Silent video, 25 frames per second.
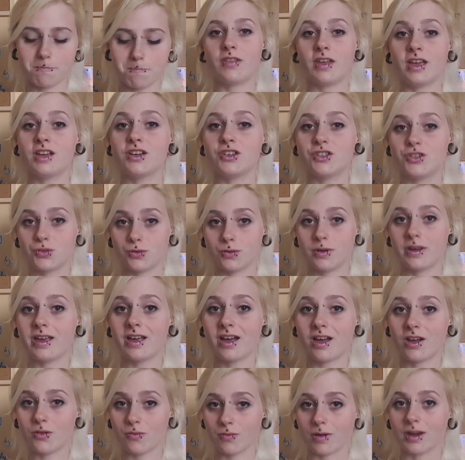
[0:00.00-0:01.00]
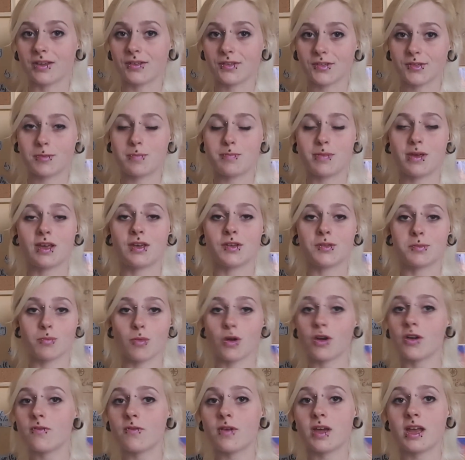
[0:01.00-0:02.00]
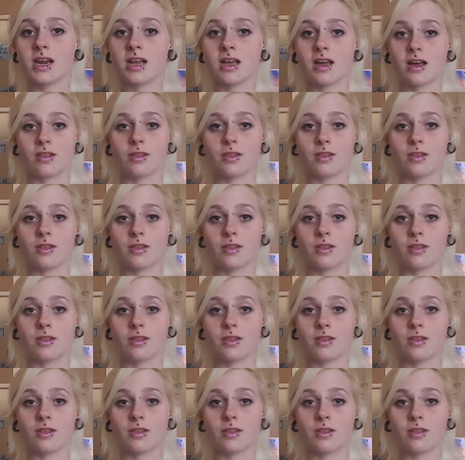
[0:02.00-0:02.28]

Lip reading: They enjoy unrest because motivating